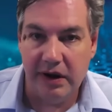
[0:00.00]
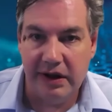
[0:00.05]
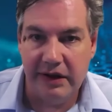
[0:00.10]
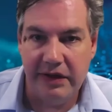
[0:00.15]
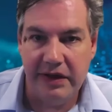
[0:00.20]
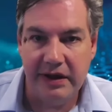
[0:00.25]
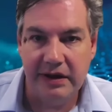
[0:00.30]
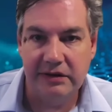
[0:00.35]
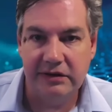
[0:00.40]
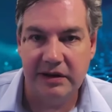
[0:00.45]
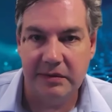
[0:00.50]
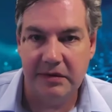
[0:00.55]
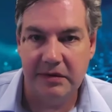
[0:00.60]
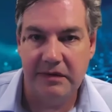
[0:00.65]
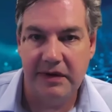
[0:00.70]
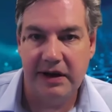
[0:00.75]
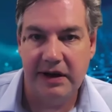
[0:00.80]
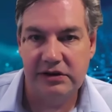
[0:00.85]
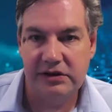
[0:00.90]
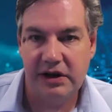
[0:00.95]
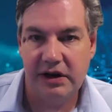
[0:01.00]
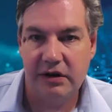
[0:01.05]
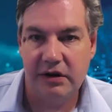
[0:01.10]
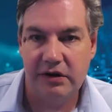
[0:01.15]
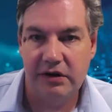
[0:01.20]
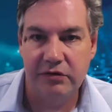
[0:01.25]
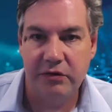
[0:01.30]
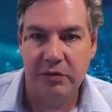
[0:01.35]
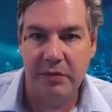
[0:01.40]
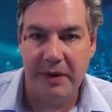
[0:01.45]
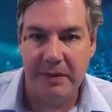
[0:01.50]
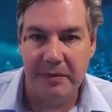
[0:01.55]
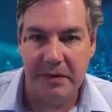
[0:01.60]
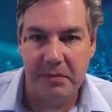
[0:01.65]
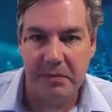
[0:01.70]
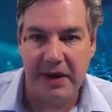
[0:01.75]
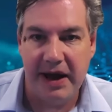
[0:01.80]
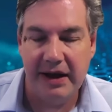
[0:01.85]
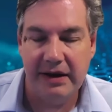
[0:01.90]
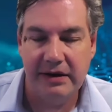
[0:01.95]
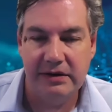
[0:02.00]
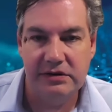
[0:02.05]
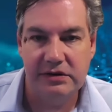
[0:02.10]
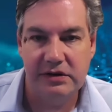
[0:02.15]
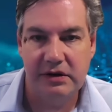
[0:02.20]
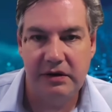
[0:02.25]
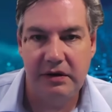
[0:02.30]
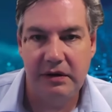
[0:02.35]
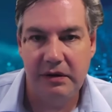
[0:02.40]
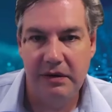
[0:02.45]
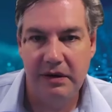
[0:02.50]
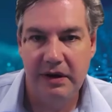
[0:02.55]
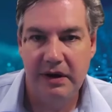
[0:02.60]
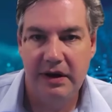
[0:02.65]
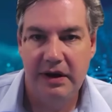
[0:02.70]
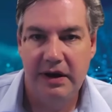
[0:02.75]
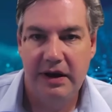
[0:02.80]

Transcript: I think some of our shareholders remember back to